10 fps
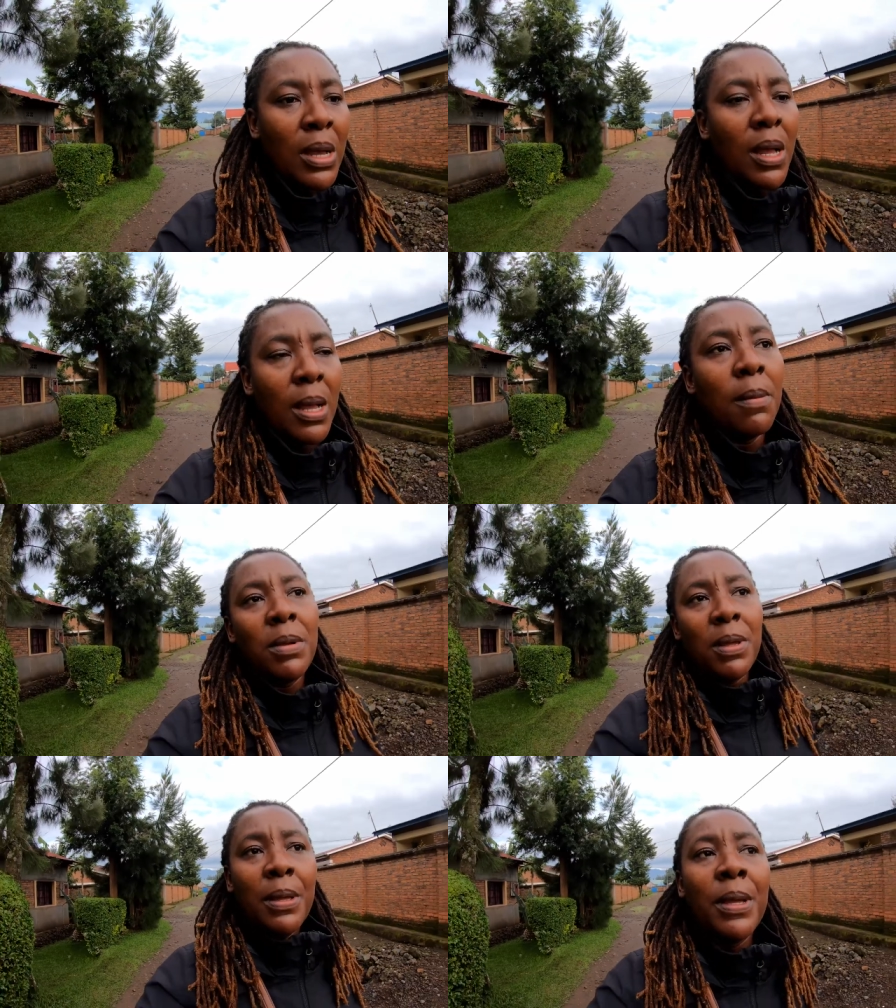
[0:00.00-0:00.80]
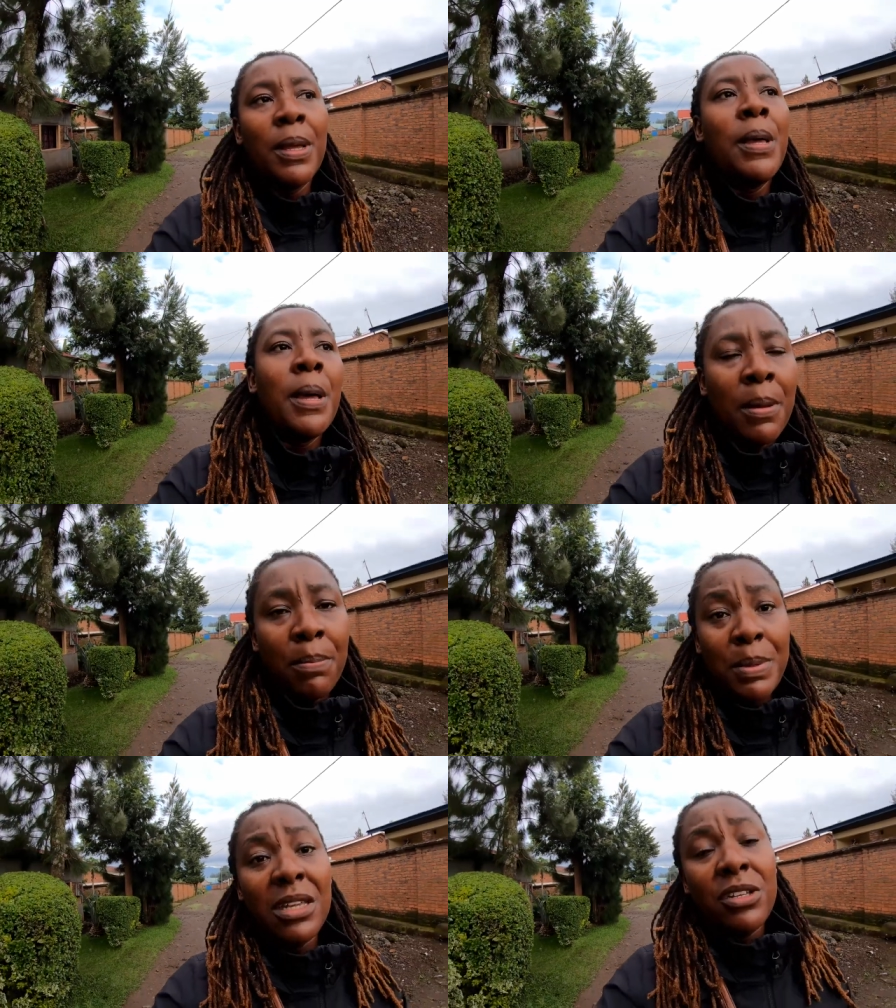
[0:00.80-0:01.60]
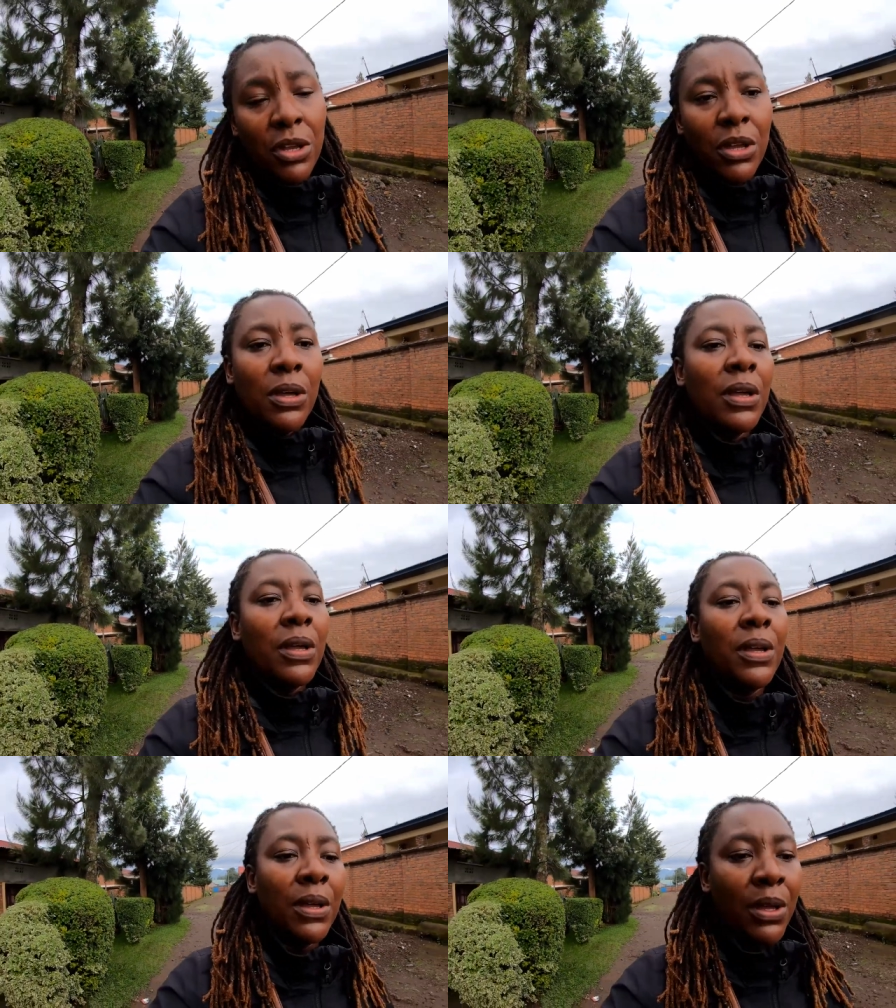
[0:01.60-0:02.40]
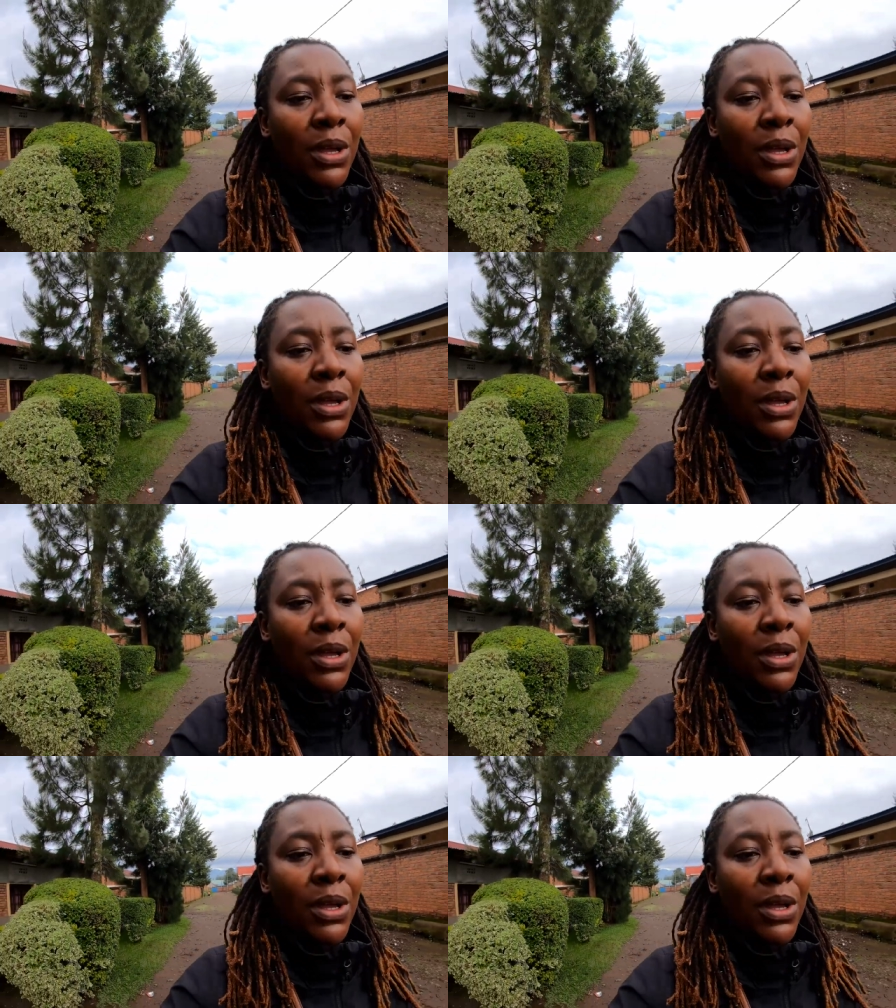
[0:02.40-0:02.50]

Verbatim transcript: um, beach uh,